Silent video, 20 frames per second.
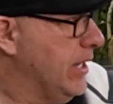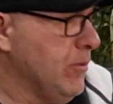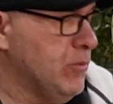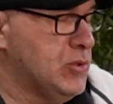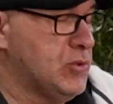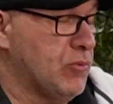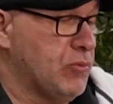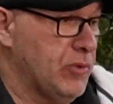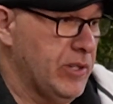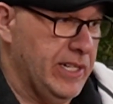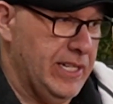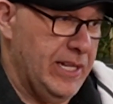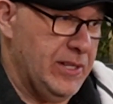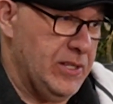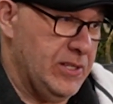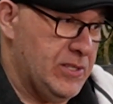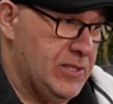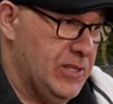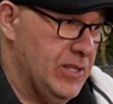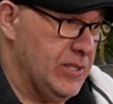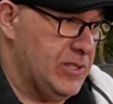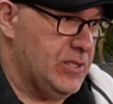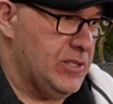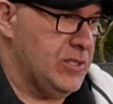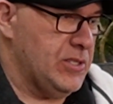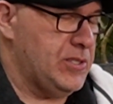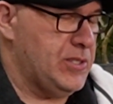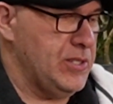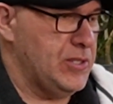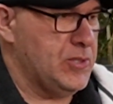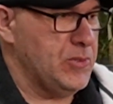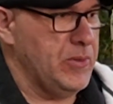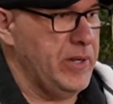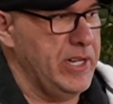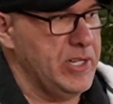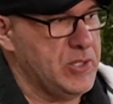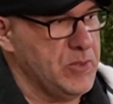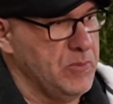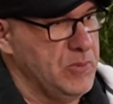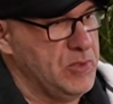It was really, the
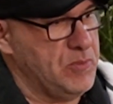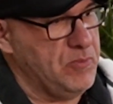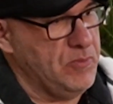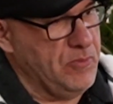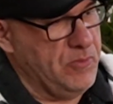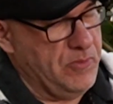situation was